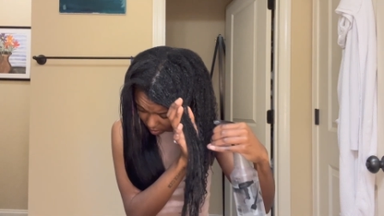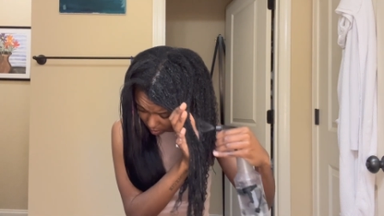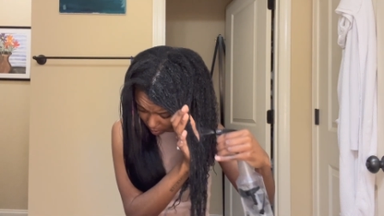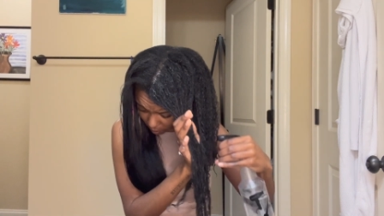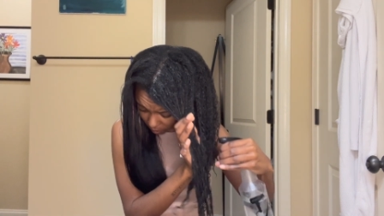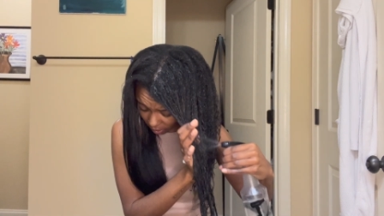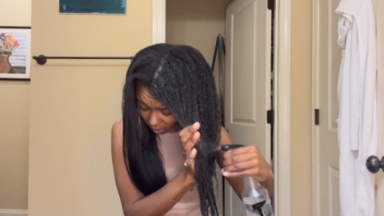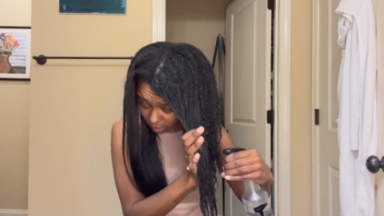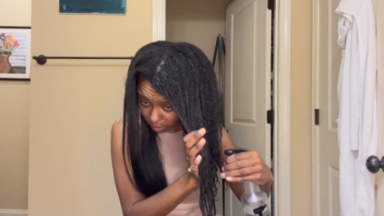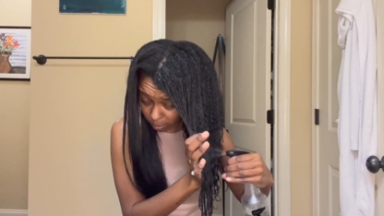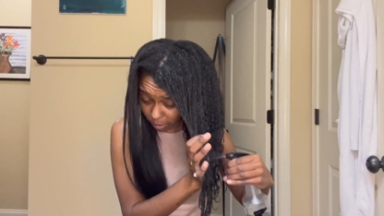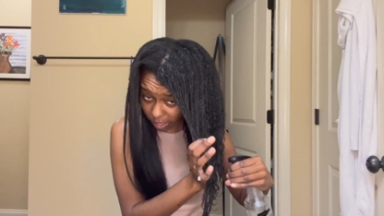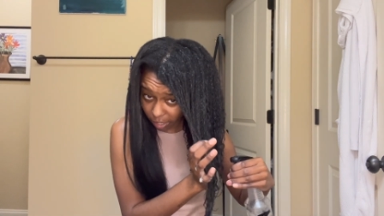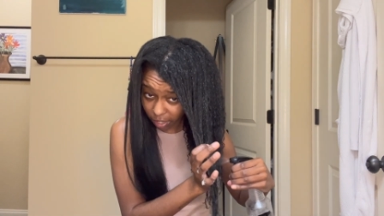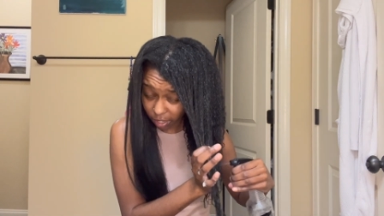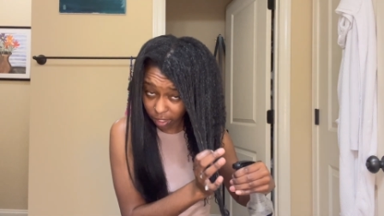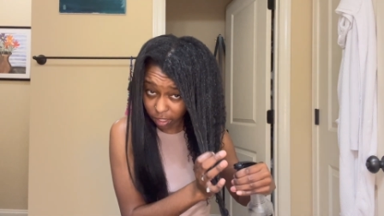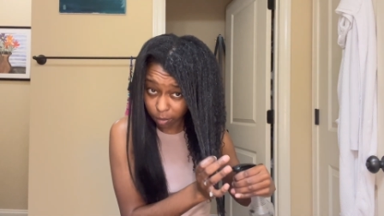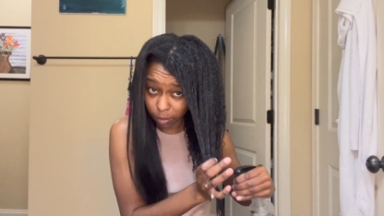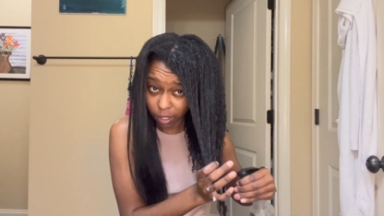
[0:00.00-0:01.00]
wash my
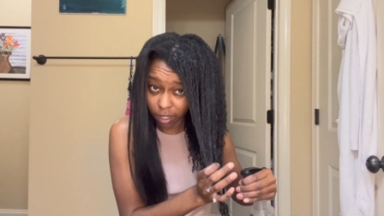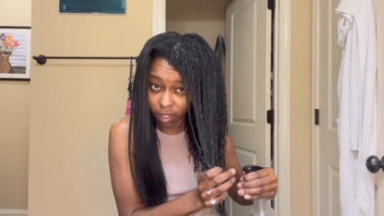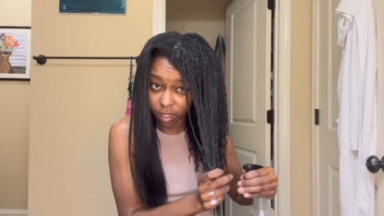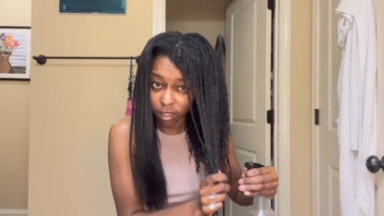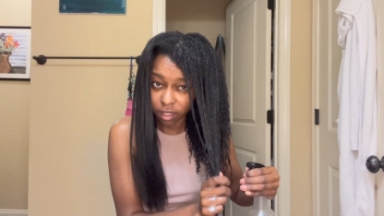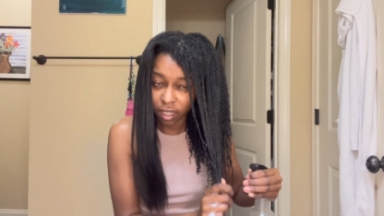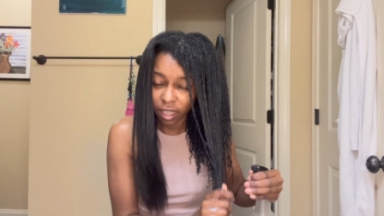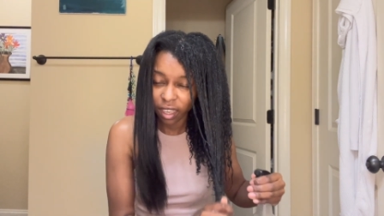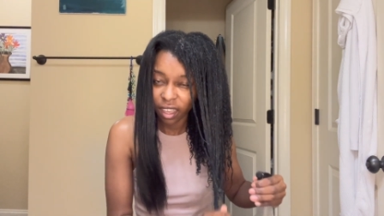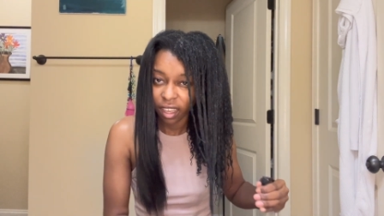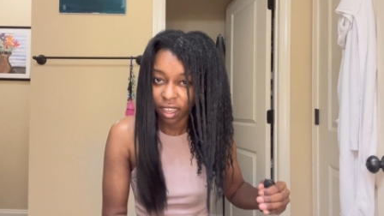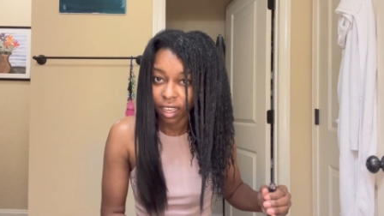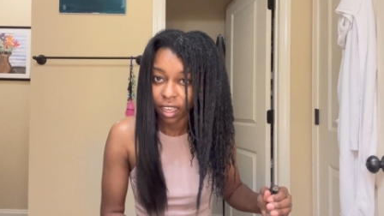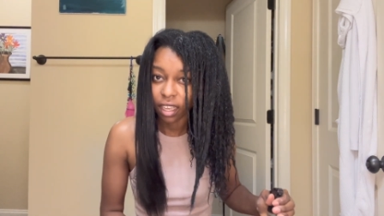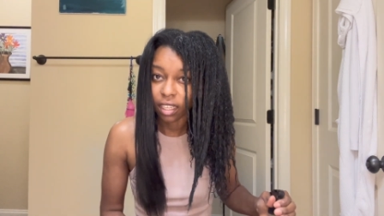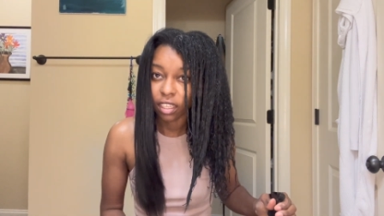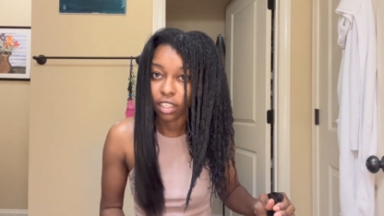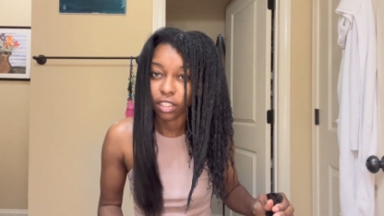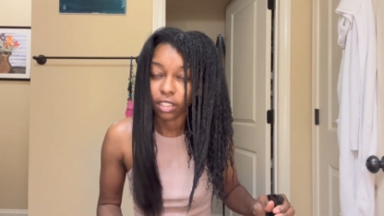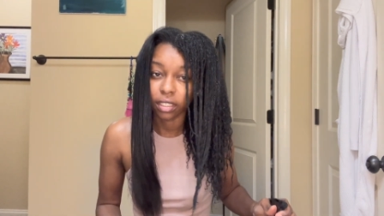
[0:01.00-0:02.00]
hair is because
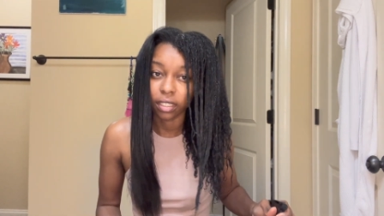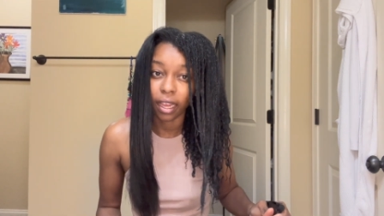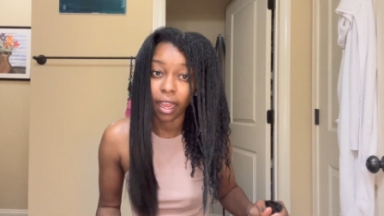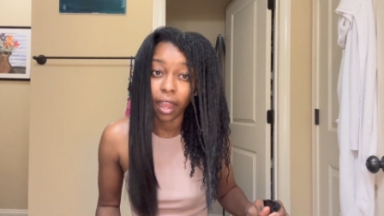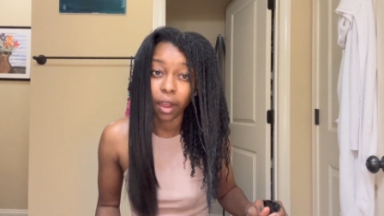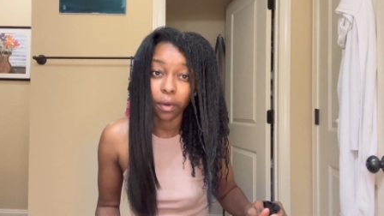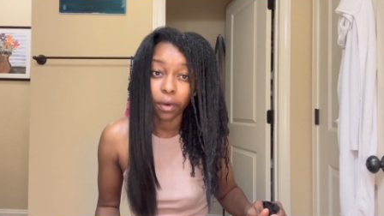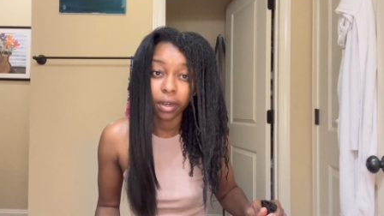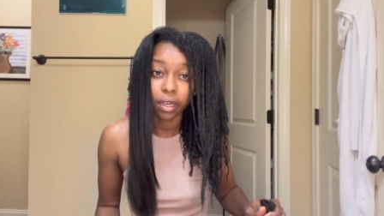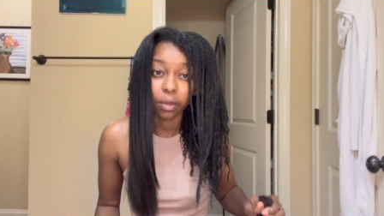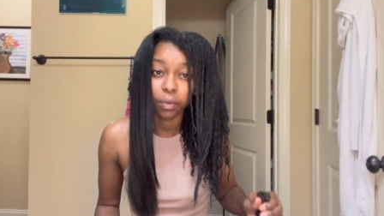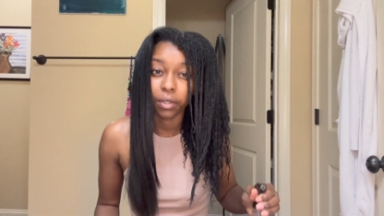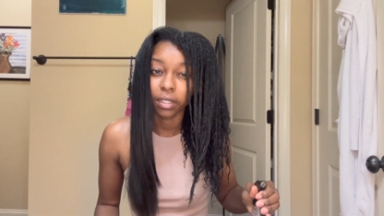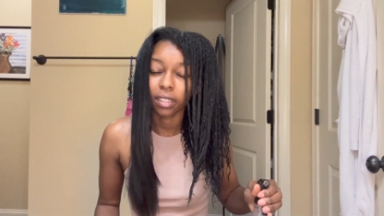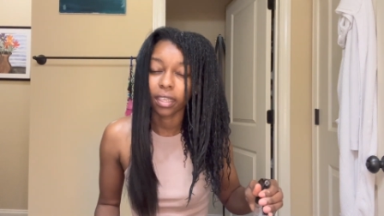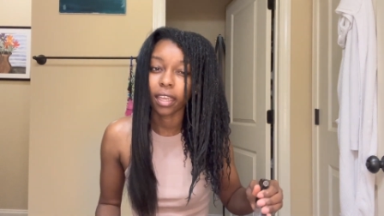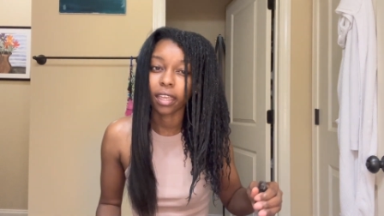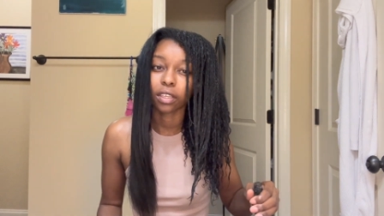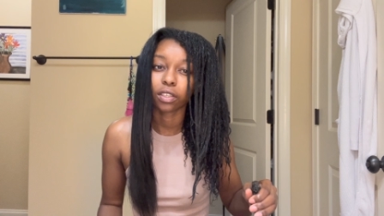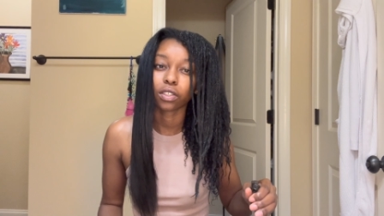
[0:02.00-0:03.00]
in the shower it would
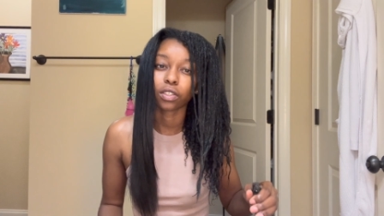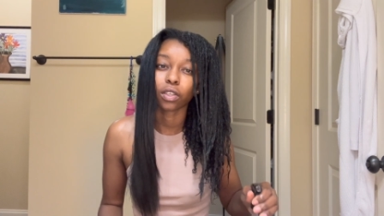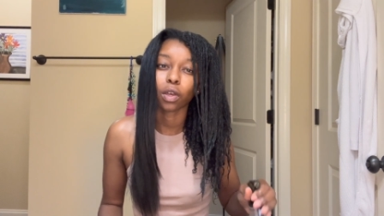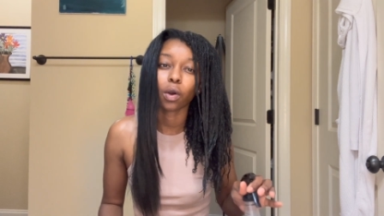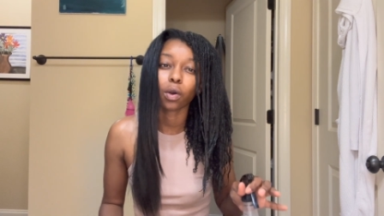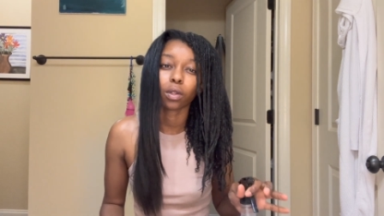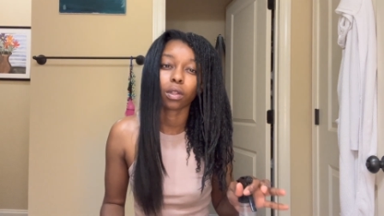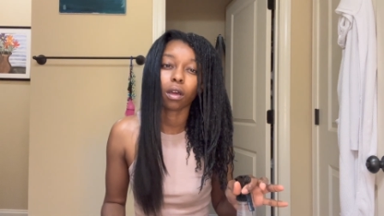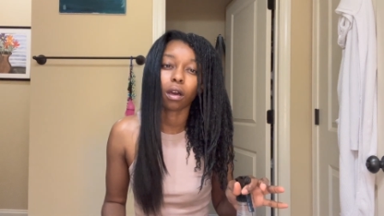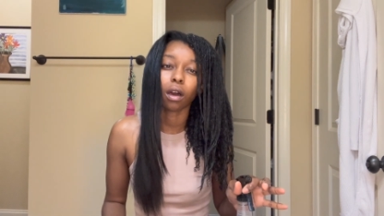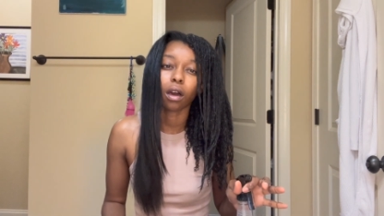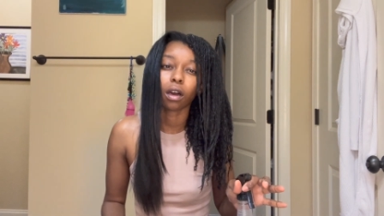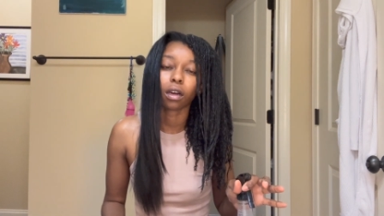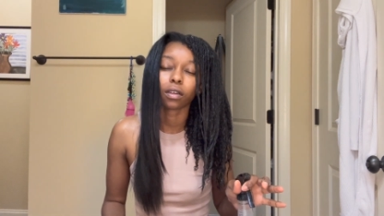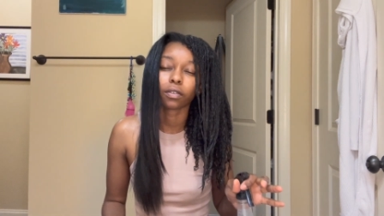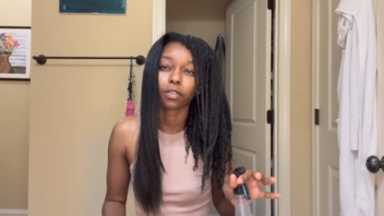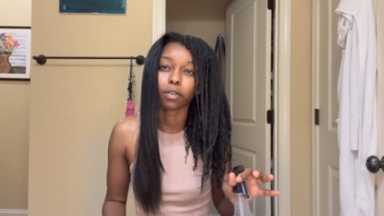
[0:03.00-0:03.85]
take so long